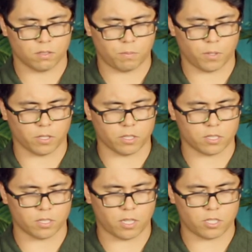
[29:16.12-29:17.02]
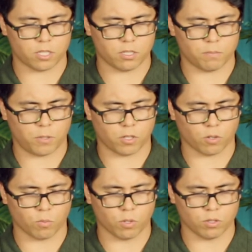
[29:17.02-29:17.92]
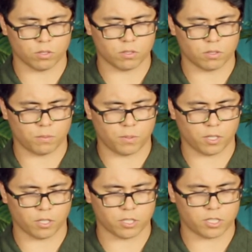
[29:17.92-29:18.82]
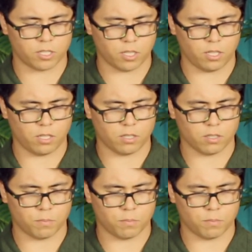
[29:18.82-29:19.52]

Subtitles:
upon this nation, upon our world, upon our city,